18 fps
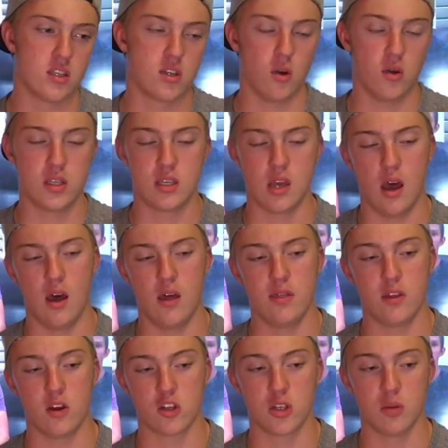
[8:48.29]
so it's
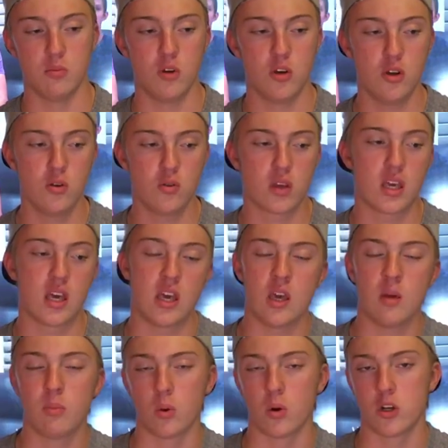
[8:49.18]
there's some new
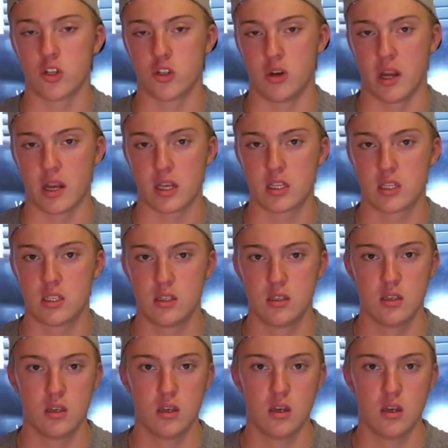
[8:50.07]
keyboard tricks.